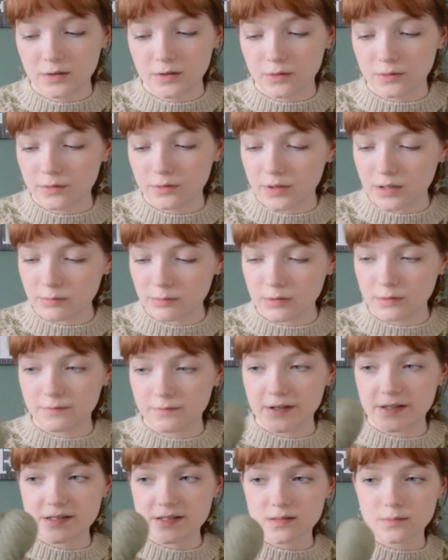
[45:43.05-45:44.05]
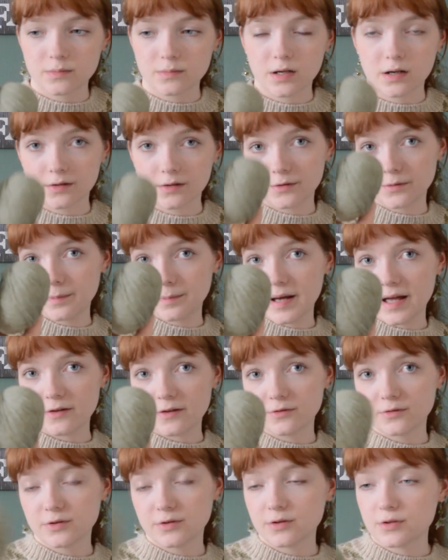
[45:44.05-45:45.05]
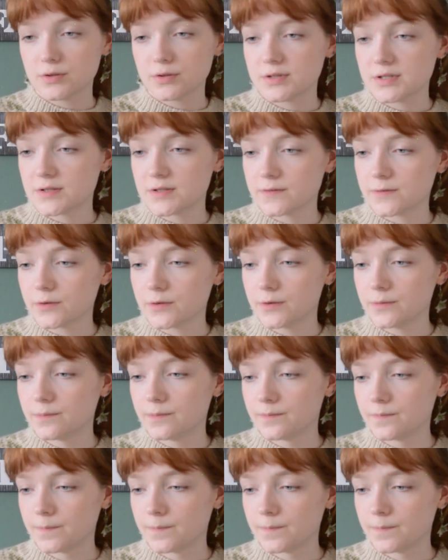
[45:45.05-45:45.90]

or I will find some other pattern to use this for,